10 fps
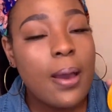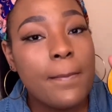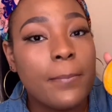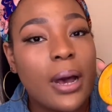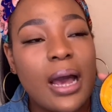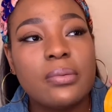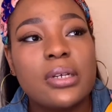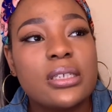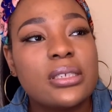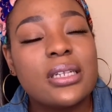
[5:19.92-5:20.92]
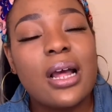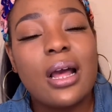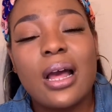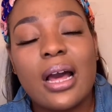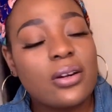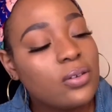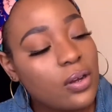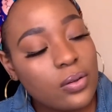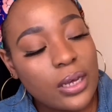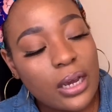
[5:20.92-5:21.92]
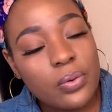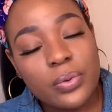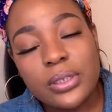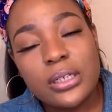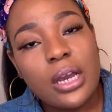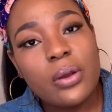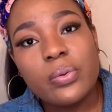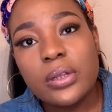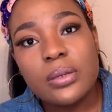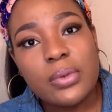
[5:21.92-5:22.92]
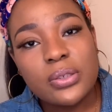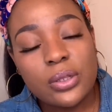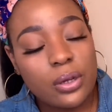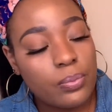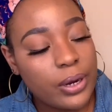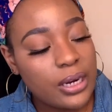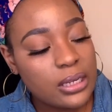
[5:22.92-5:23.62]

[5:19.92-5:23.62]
But I'm just, I don't know, like I really, I really mess with her brand.